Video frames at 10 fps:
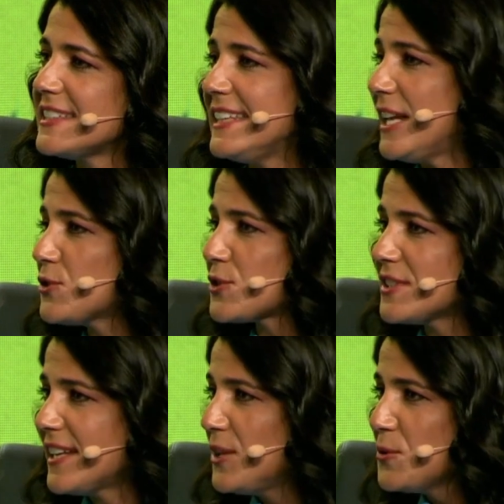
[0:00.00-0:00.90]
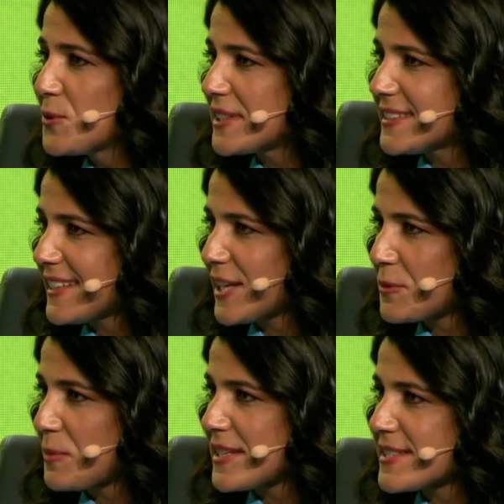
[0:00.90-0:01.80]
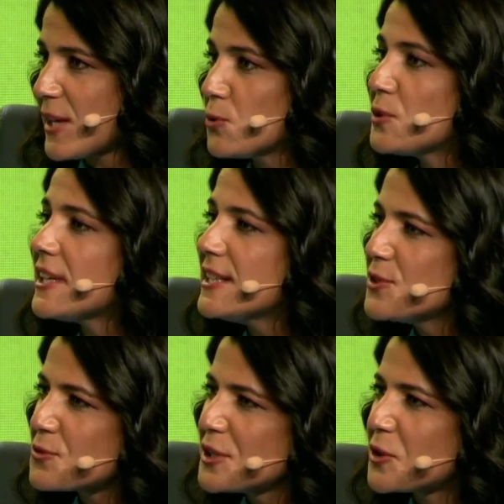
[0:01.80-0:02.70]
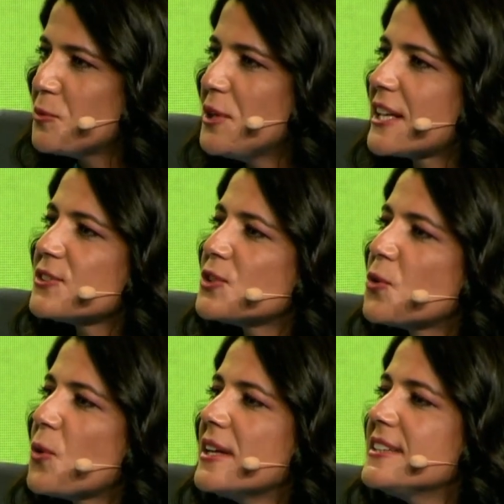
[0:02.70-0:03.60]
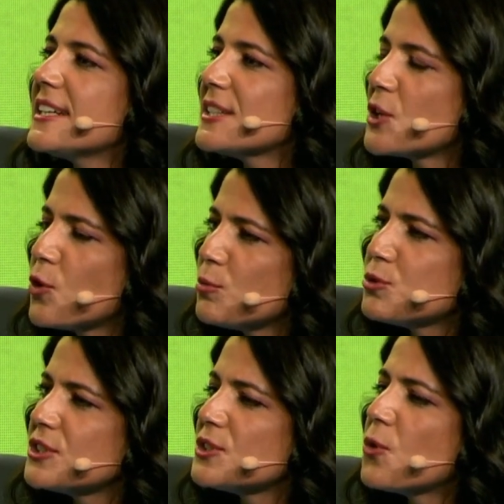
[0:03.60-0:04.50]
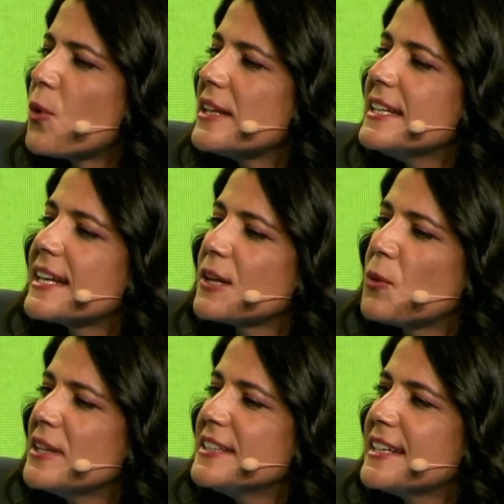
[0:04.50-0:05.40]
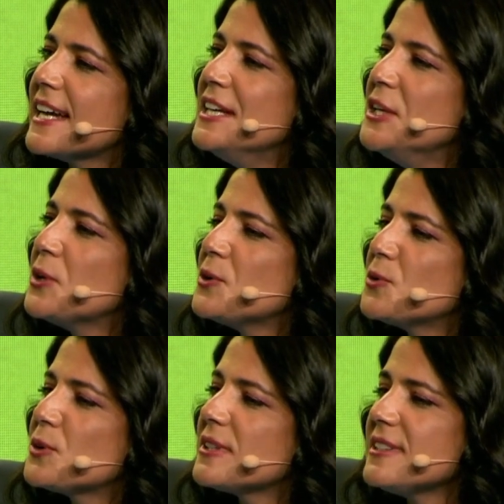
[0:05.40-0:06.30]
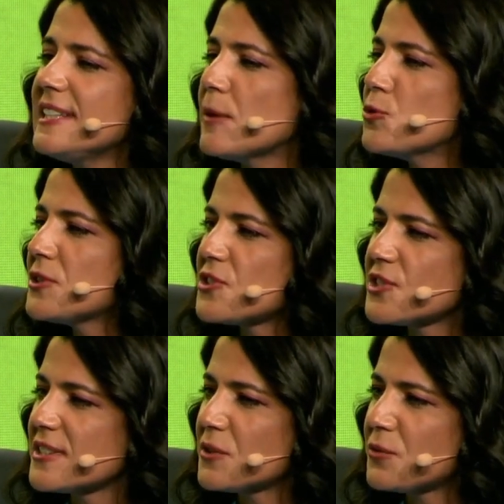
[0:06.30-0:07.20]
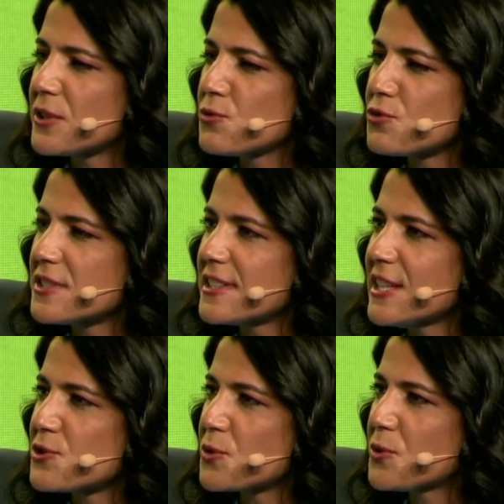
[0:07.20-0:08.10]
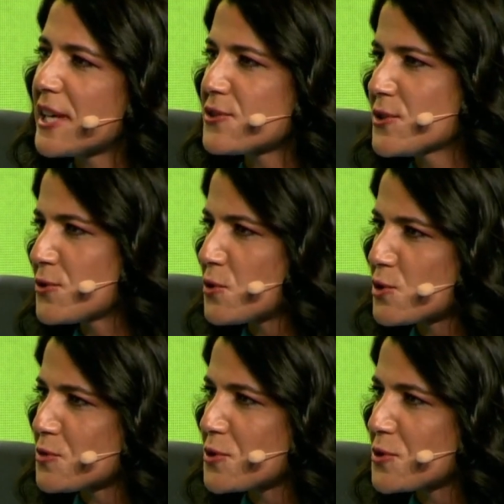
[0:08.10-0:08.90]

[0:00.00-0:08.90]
closer to those people who never thought about quantum communication and quantum computing.